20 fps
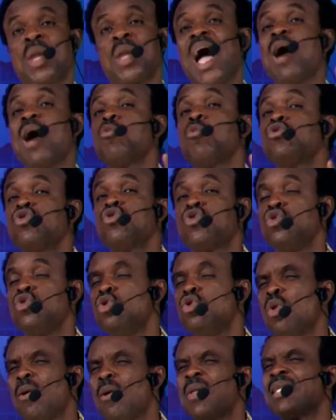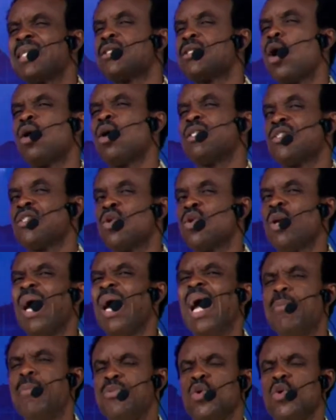I want you to know that God is going to
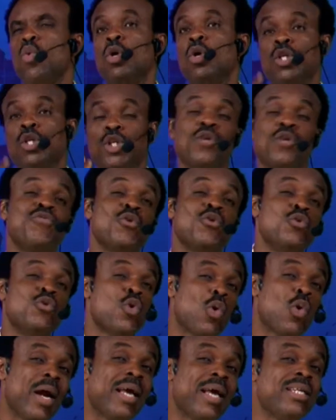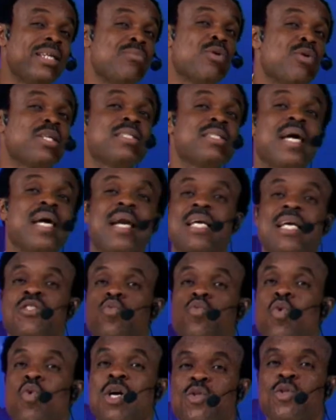help you. If you know anybody that
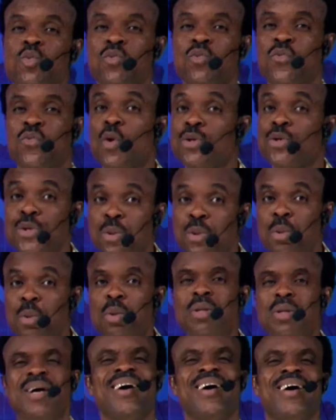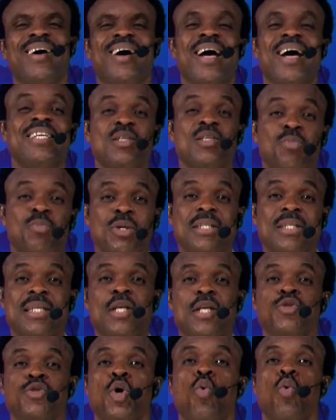has worked for you, anybody
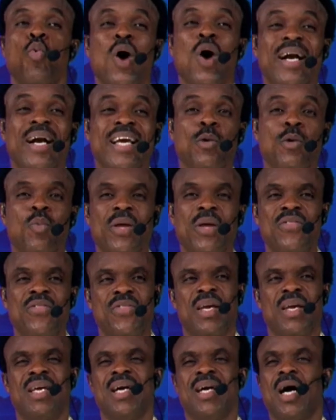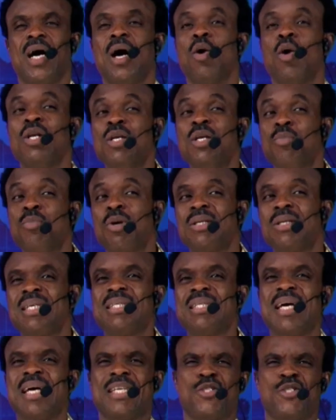that you are working with, or
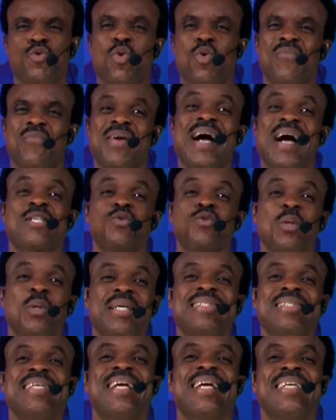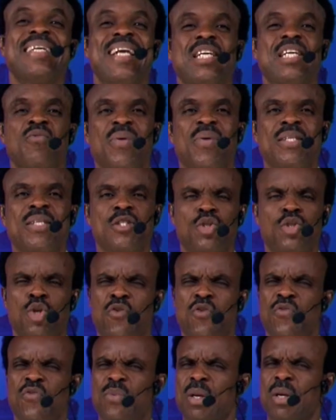anybody that you have actually taken advantage
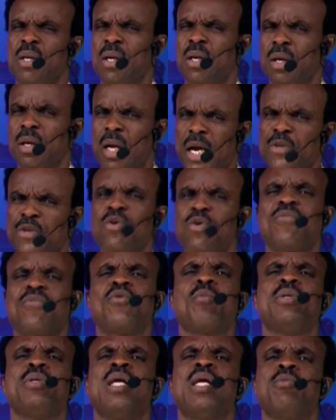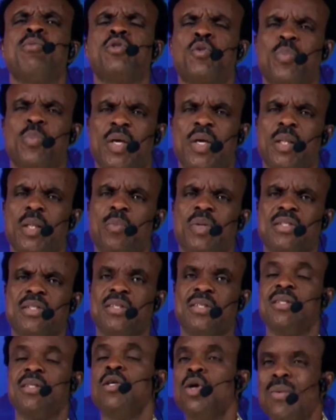of and you have not been able to pay the
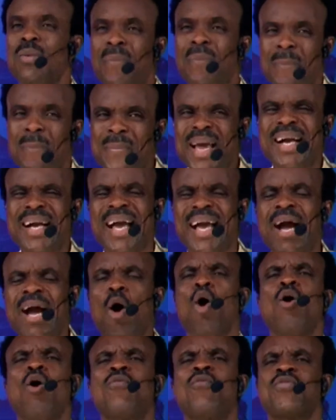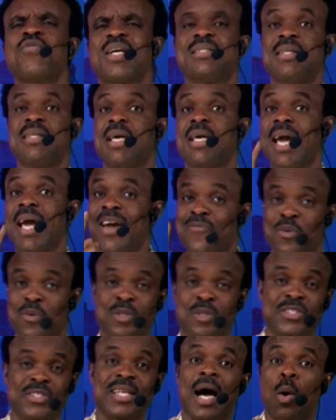person, make all frantic
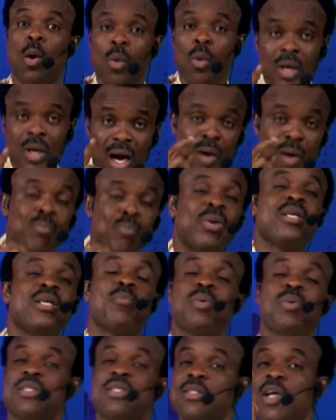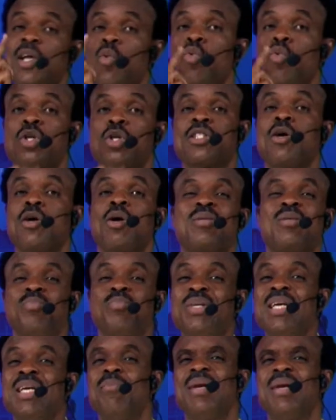efforts now and pay the person, and watch God
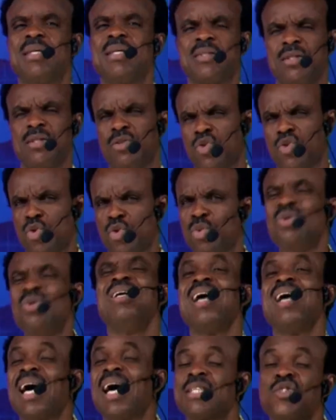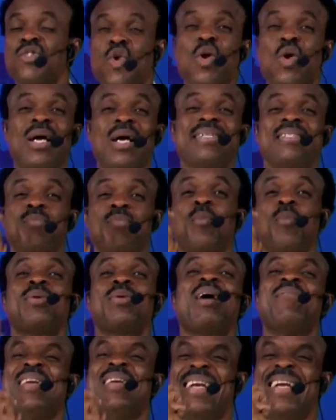be a blessing to you, as long as the
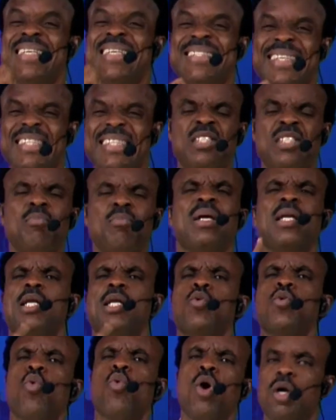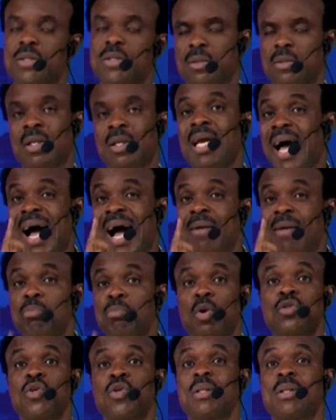people have legitimately worked. I'm
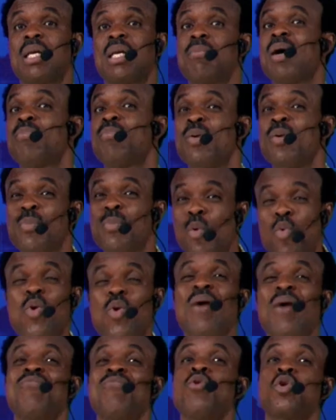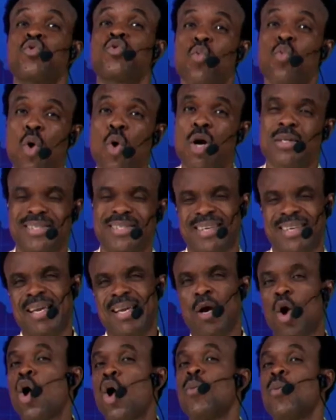not talking about people who have not walked
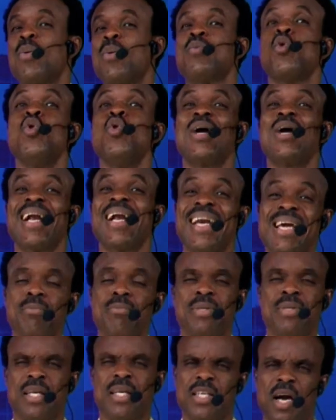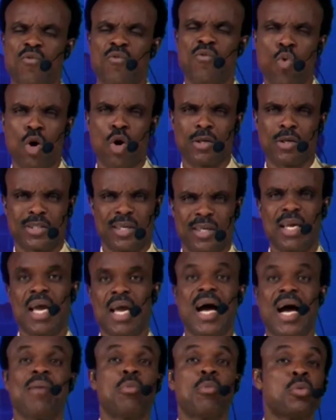or people who claim that they have walked.
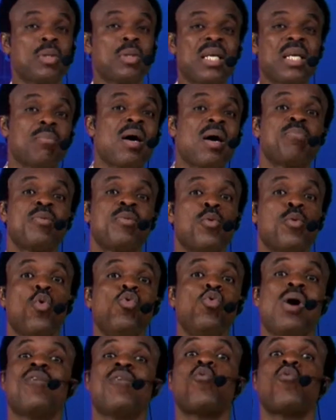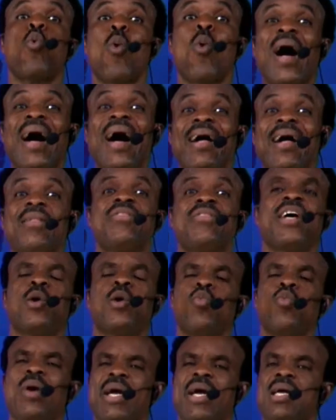I'm not talking about people who have whiled their
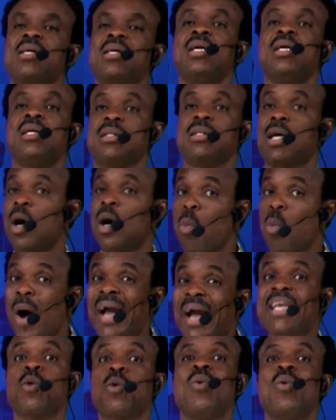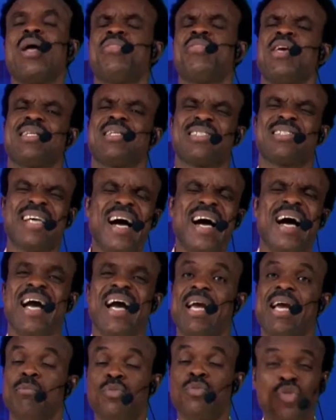way, uh, whiled away their
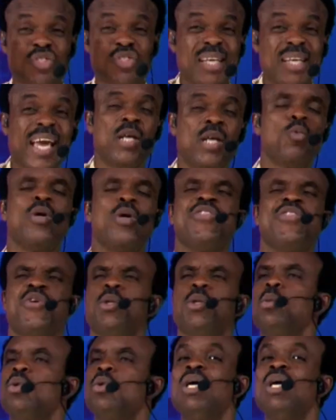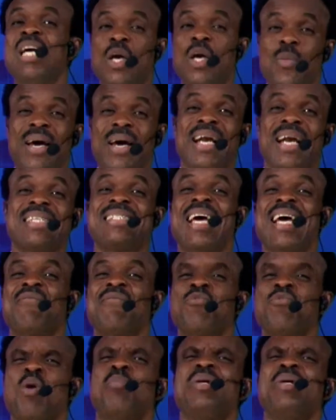time staying with you, whereas they
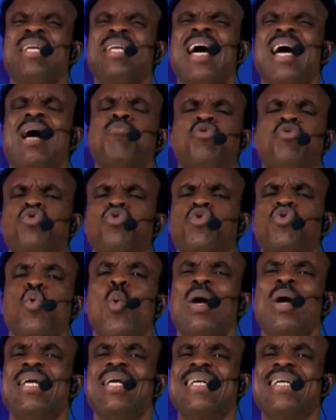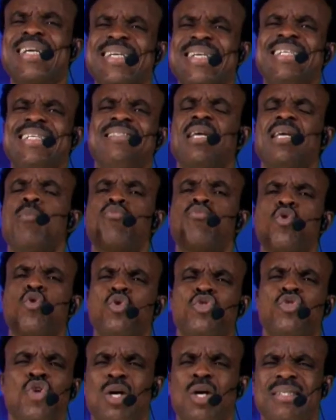have not been able to increase their
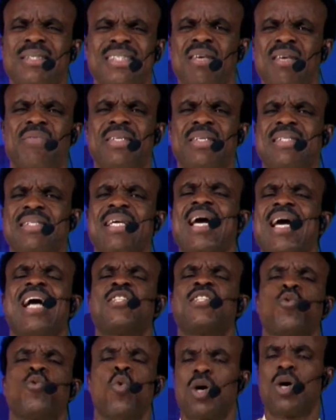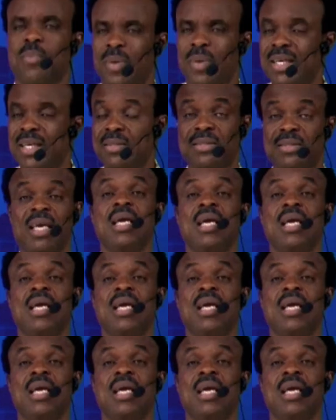productivity at workplace.